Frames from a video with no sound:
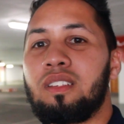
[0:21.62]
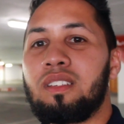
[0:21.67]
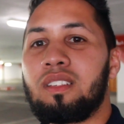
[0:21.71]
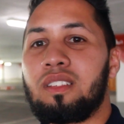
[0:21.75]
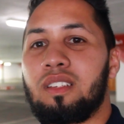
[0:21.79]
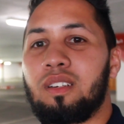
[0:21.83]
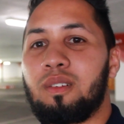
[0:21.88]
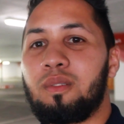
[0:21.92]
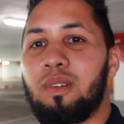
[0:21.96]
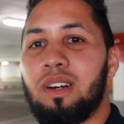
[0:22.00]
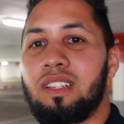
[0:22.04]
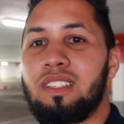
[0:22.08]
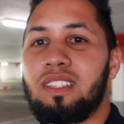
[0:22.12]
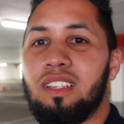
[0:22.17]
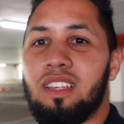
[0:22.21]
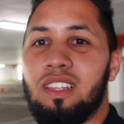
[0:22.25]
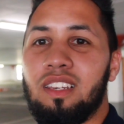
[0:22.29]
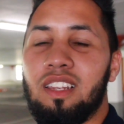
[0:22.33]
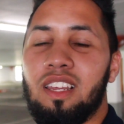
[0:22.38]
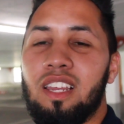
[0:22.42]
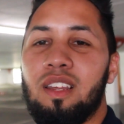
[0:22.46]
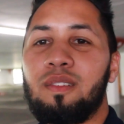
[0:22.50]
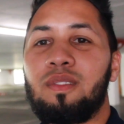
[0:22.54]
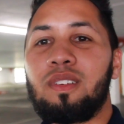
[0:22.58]
so once
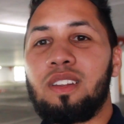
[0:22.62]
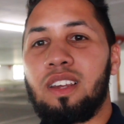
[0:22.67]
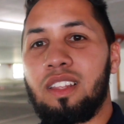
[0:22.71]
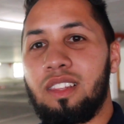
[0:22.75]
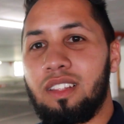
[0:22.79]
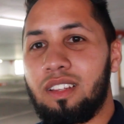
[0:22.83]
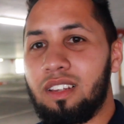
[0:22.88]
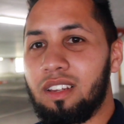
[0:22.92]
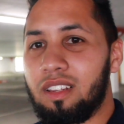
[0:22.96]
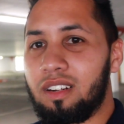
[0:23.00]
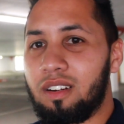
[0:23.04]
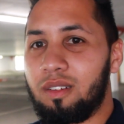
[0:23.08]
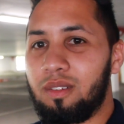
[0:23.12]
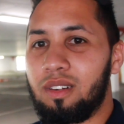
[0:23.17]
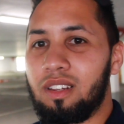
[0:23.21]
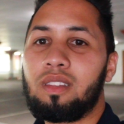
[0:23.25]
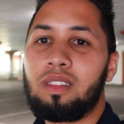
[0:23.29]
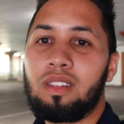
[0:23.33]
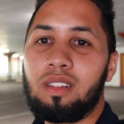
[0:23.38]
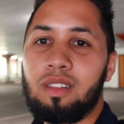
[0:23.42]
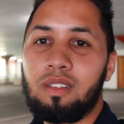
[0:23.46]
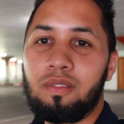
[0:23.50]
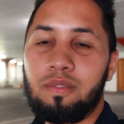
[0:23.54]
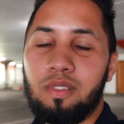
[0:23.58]
again I have another Corolla
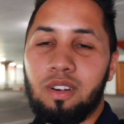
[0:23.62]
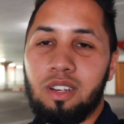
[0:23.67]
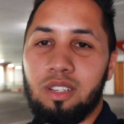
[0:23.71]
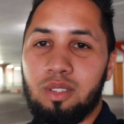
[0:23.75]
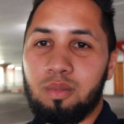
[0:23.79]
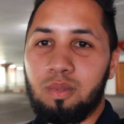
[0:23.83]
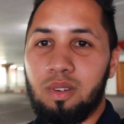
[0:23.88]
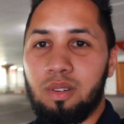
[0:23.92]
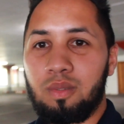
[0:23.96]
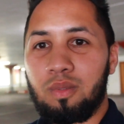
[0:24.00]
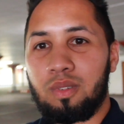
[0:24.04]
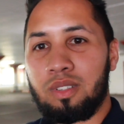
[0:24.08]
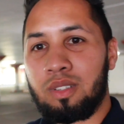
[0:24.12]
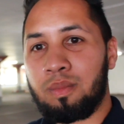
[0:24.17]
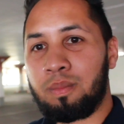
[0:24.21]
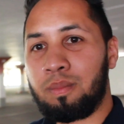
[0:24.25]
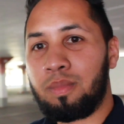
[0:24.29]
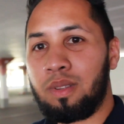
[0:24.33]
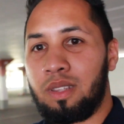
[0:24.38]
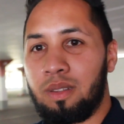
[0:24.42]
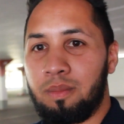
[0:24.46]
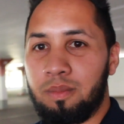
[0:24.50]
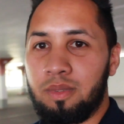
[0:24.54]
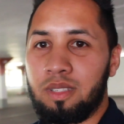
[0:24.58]
and the first one was a
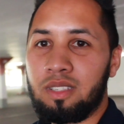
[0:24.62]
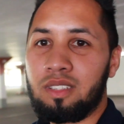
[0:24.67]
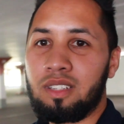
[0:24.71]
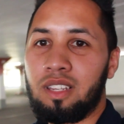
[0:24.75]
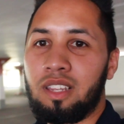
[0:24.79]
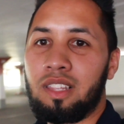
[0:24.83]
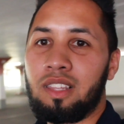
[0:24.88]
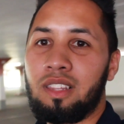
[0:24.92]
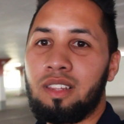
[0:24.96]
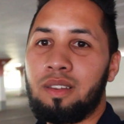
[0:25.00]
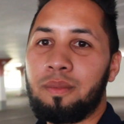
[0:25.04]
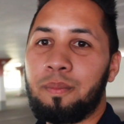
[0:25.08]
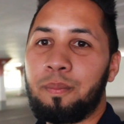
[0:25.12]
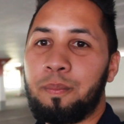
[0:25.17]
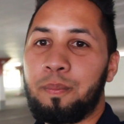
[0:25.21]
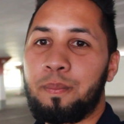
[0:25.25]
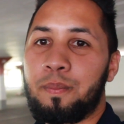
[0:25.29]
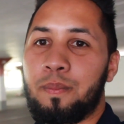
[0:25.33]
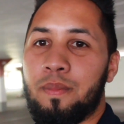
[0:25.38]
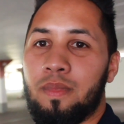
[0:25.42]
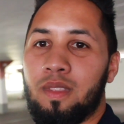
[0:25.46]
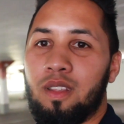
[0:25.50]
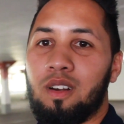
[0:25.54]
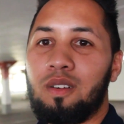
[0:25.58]
Beams and
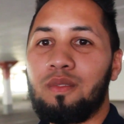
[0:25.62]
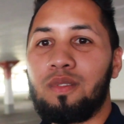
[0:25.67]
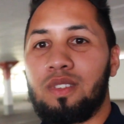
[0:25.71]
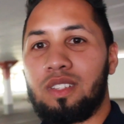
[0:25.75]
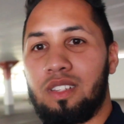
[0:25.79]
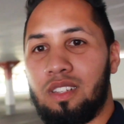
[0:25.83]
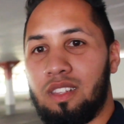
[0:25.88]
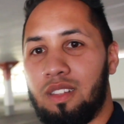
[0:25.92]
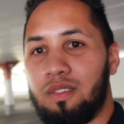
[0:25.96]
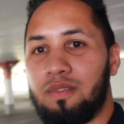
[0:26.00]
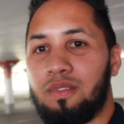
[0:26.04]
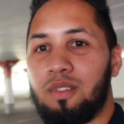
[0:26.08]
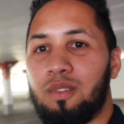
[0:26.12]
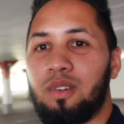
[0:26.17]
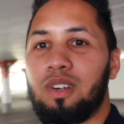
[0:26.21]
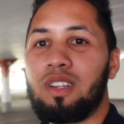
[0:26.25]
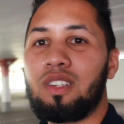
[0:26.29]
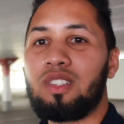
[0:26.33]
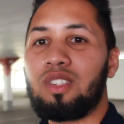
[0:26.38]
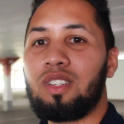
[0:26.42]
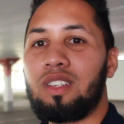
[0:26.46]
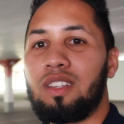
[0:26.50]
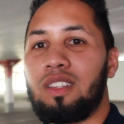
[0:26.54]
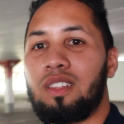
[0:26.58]
then obviously the 4
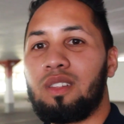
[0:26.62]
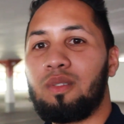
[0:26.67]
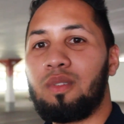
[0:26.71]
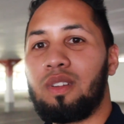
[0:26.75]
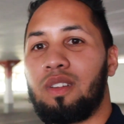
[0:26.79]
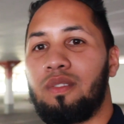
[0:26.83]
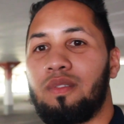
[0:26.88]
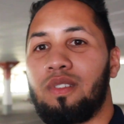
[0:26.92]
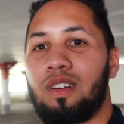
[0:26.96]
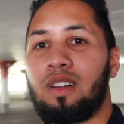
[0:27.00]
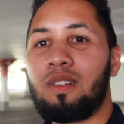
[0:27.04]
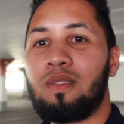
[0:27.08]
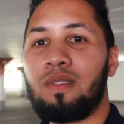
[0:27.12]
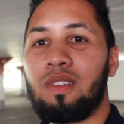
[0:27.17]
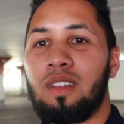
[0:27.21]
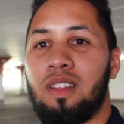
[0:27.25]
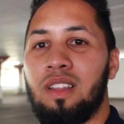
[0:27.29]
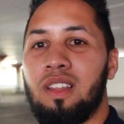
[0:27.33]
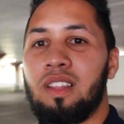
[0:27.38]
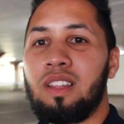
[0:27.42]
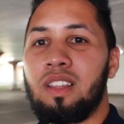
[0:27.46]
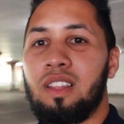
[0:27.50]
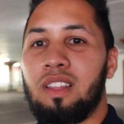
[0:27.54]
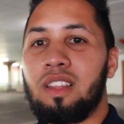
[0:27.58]
AGE 20 valve
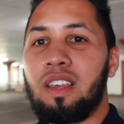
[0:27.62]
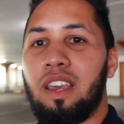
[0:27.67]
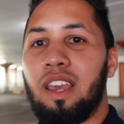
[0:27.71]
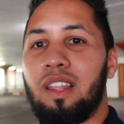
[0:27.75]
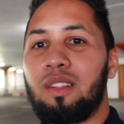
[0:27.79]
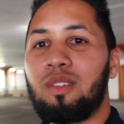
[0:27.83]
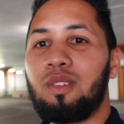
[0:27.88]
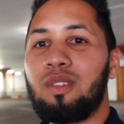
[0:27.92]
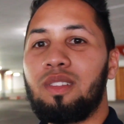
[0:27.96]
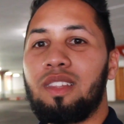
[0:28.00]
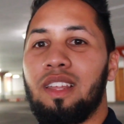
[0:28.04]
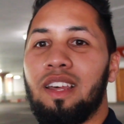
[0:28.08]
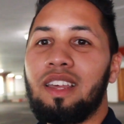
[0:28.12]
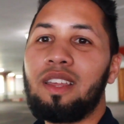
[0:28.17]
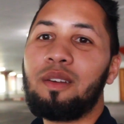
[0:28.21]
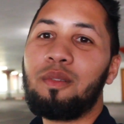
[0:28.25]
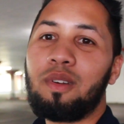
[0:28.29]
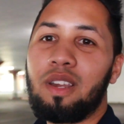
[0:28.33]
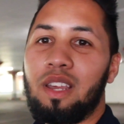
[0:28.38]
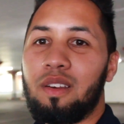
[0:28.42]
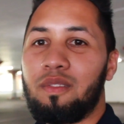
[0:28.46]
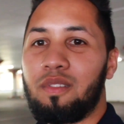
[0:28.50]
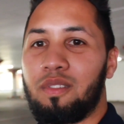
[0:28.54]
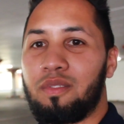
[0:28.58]
and today
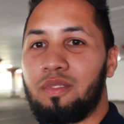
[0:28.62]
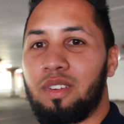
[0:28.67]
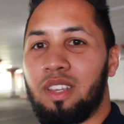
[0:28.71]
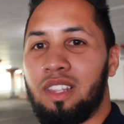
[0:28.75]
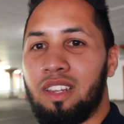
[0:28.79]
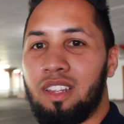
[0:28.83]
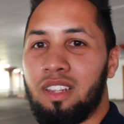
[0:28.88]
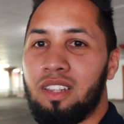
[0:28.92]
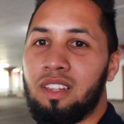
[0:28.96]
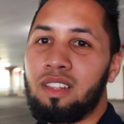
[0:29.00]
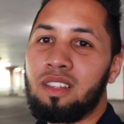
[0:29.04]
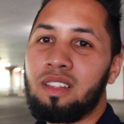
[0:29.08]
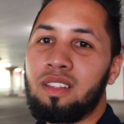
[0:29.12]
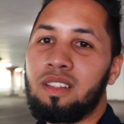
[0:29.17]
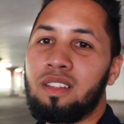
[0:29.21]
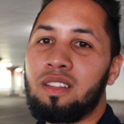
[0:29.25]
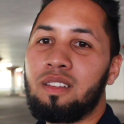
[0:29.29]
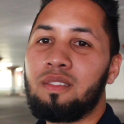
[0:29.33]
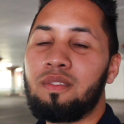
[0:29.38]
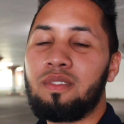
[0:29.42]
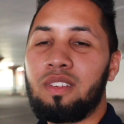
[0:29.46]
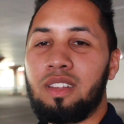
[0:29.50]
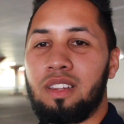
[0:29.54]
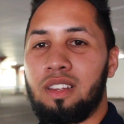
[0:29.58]
we have a very
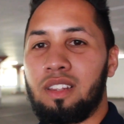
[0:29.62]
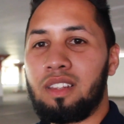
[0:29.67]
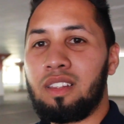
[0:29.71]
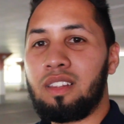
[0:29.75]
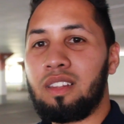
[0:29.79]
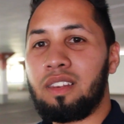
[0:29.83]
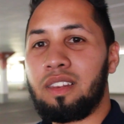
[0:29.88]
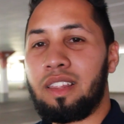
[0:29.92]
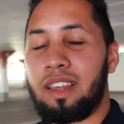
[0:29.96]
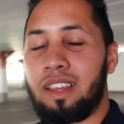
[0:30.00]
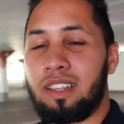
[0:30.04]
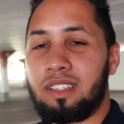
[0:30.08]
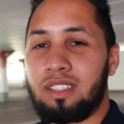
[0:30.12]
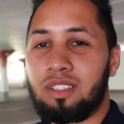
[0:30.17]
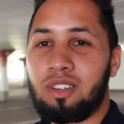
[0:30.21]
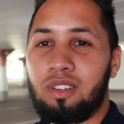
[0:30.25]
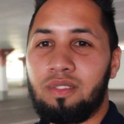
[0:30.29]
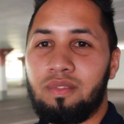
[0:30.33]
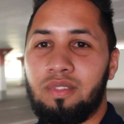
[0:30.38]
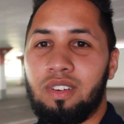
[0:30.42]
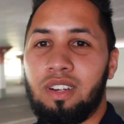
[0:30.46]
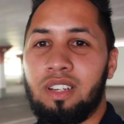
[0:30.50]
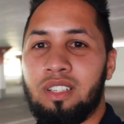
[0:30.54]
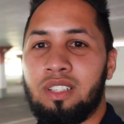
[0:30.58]
very nice
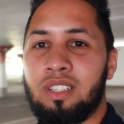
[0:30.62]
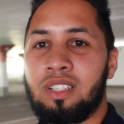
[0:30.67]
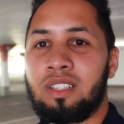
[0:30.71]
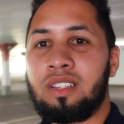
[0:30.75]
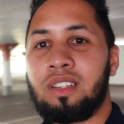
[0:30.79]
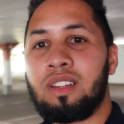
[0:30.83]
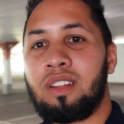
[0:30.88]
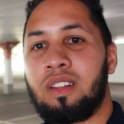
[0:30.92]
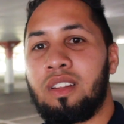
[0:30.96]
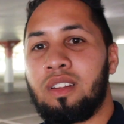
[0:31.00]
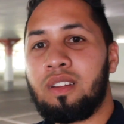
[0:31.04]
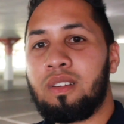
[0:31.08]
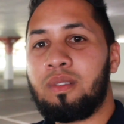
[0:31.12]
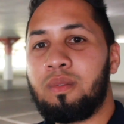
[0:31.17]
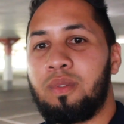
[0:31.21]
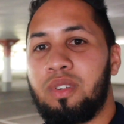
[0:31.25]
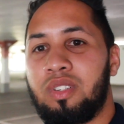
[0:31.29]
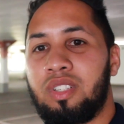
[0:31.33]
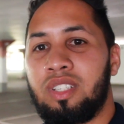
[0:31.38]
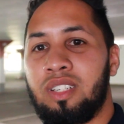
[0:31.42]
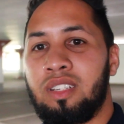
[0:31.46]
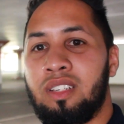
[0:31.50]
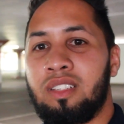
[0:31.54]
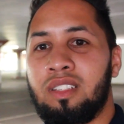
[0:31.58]
conversion
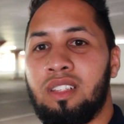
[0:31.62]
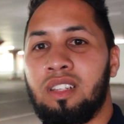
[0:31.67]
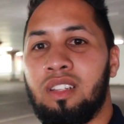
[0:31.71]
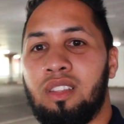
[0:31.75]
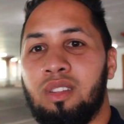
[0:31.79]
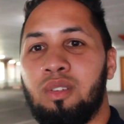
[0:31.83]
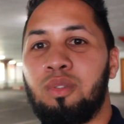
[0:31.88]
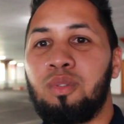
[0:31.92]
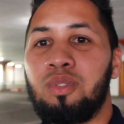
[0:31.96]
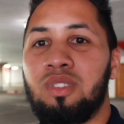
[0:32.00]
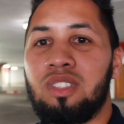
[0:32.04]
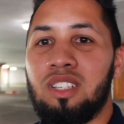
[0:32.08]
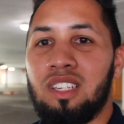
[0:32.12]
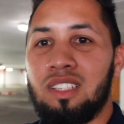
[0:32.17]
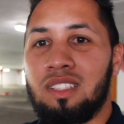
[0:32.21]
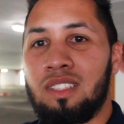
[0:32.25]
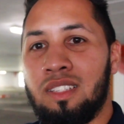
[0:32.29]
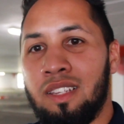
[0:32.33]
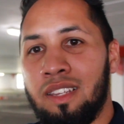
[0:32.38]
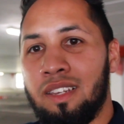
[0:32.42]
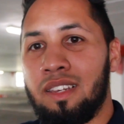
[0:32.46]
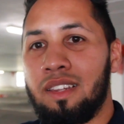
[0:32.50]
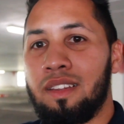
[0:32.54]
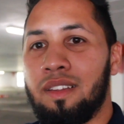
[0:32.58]
which is the
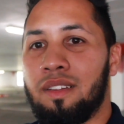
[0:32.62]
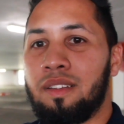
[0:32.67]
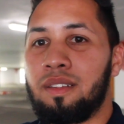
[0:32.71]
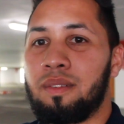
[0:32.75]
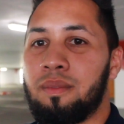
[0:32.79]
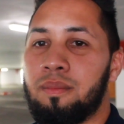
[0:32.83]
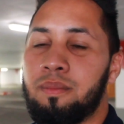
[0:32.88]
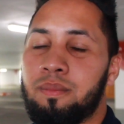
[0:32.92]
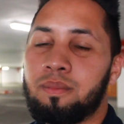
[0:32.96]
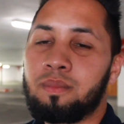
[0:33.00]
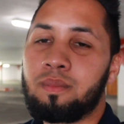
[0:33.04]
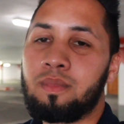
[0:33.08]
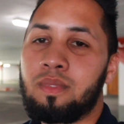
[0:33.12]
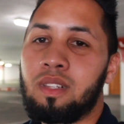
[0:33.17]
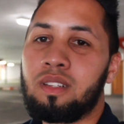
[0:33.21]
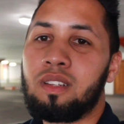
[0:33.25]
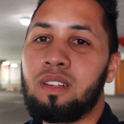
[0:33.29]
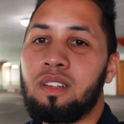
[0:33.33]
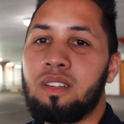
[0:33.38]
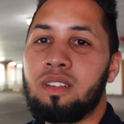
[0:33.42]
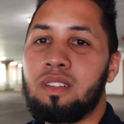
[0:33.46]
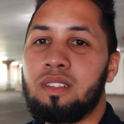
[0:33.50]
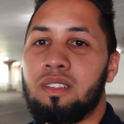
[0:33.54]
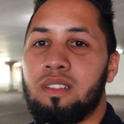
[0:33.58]
2ZZ
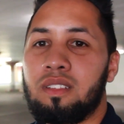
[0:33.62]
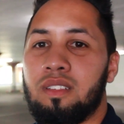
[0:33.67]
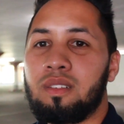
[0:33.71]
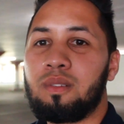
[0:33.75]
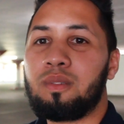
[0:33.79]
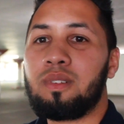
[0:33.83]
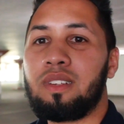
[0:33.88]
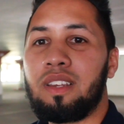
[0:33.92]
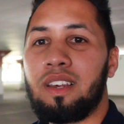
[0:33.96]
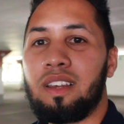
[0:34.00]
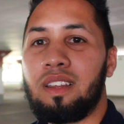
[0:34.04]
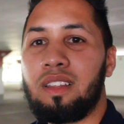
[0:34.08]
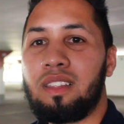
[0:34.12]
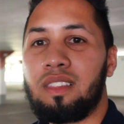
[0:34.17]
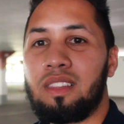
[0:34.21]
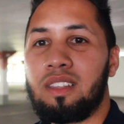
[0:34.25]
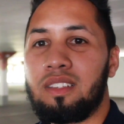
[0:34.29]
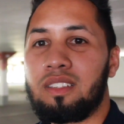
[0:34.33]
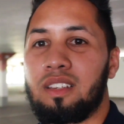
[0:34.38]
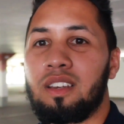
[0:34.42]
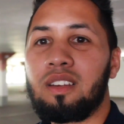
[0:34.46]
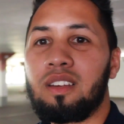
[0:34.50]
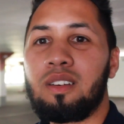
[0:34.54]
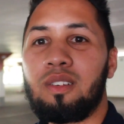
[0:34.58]
so yeah,
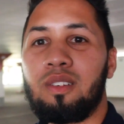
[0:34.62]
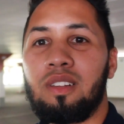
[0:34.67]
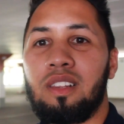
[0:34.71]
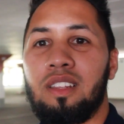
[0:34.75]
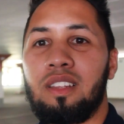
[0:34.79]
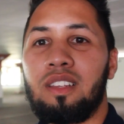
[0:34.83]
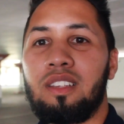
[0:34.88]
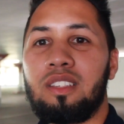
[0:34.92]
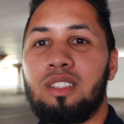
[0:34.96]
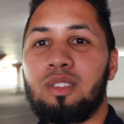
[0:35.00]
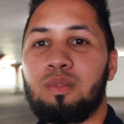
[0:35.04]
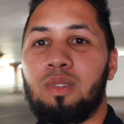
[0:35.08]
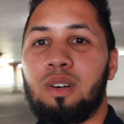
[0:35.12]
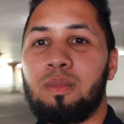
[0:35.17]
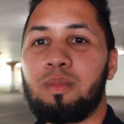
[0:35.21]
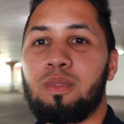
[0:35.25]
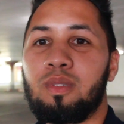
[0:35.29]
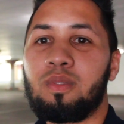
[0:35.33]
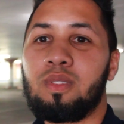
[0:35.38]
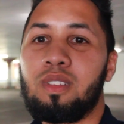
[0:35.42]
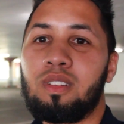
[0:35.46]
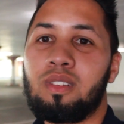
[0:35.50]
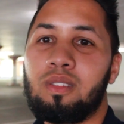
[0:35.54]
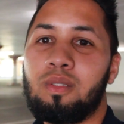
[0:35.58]
this Corolla E-Swap
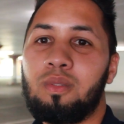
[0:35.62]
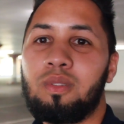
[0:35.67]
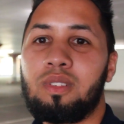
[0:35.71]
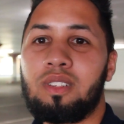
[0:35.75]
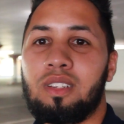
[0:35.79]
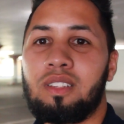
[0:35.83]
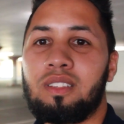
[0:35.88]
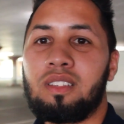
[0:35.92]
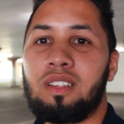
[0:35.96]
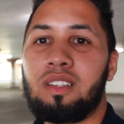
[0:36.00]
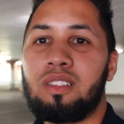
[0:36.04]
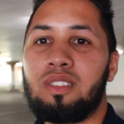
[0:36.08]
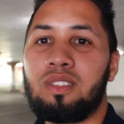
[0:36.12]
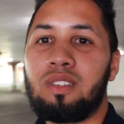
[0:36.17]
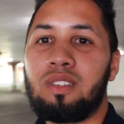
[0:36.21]
to the 2ZZ